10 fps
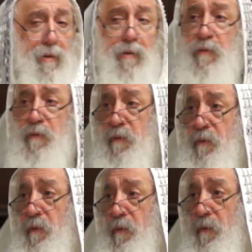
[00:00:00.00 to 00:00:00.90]
don't lose.
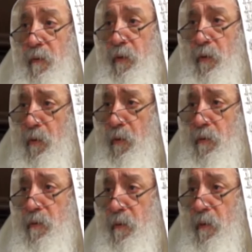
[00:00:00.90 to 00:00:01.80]
You don't
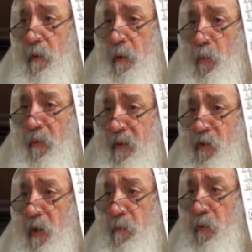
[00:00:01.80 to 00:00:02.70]
lose. With
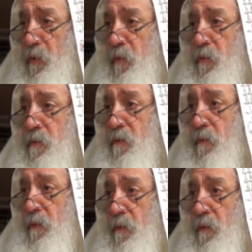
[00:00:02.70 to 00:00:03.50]
Hashem, you don't lose.